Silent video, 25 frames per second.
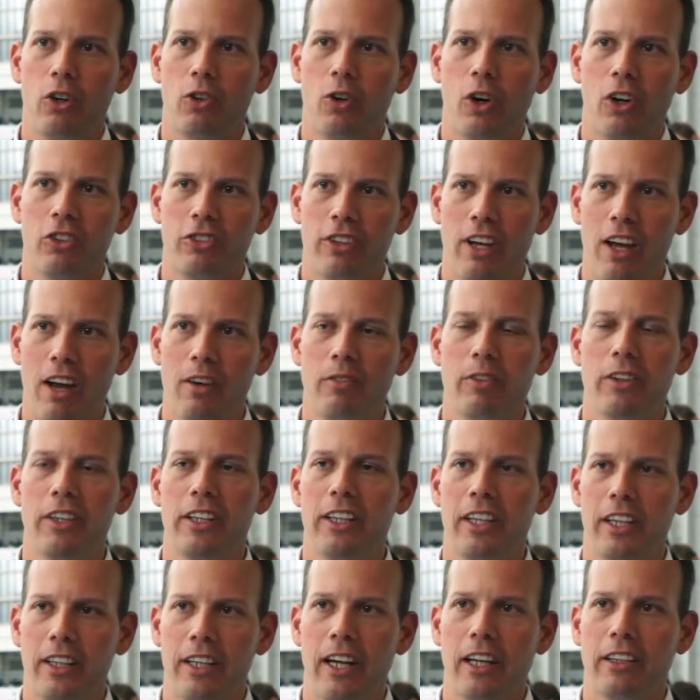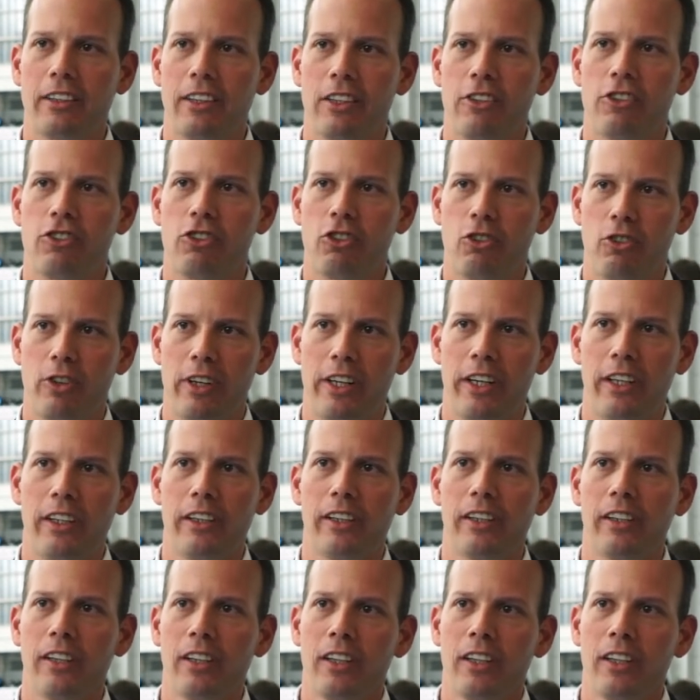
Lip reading: across every connected screen.